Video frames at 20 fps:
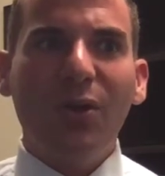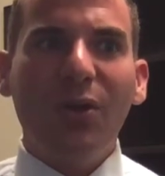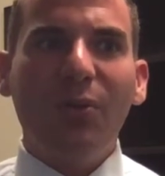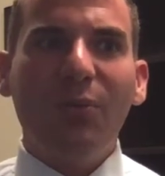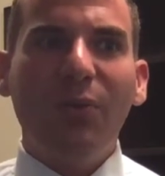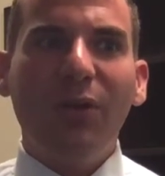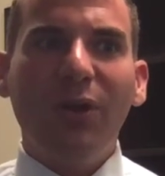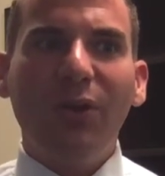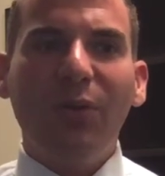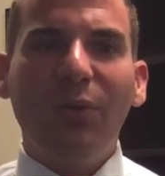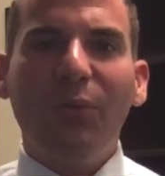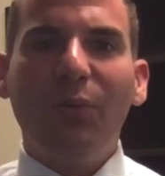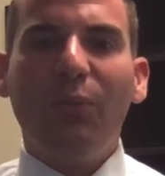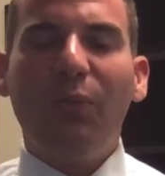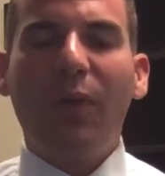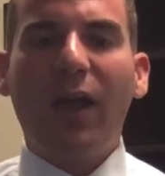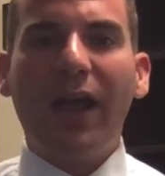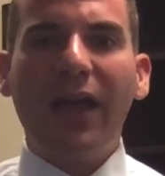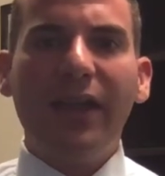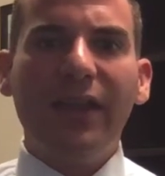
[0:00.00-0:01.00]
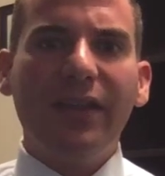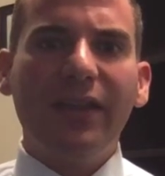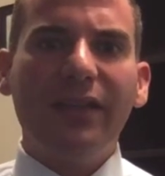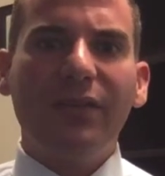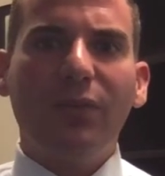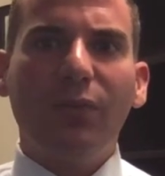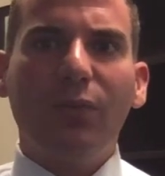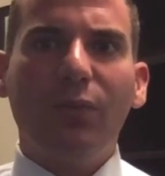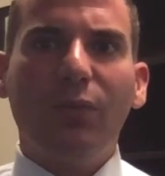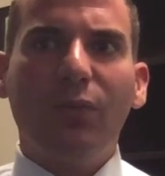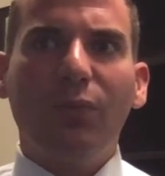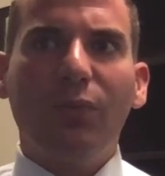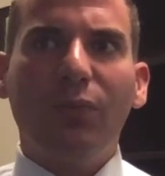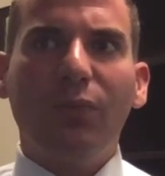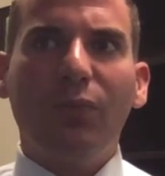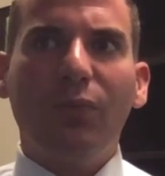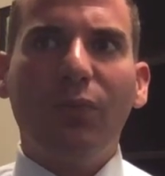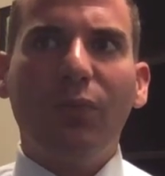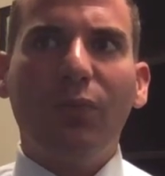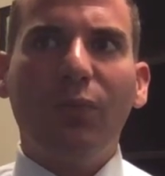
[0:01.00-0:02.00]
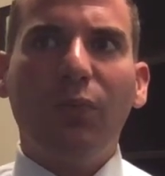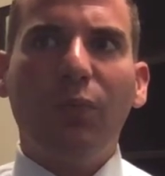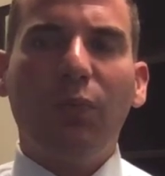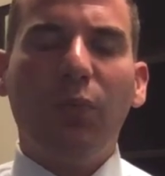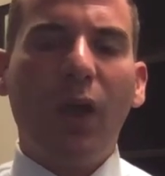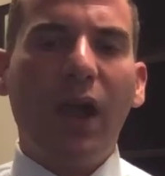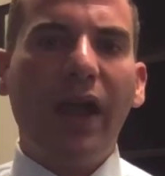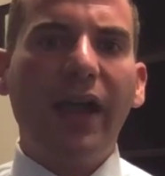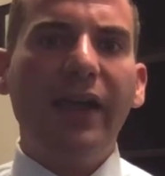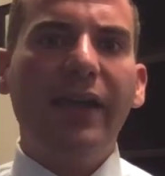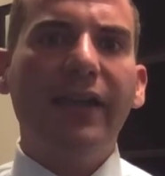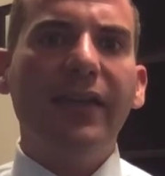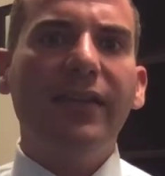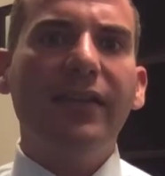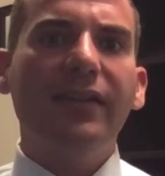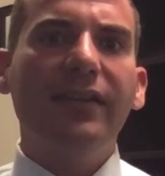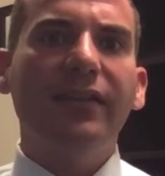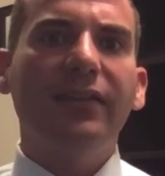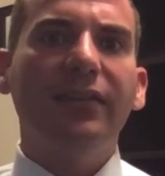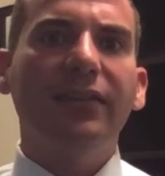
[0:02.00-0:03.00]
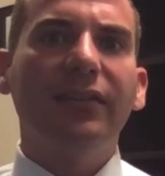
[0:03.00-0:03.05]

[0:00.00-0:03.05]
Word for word: well, why, why,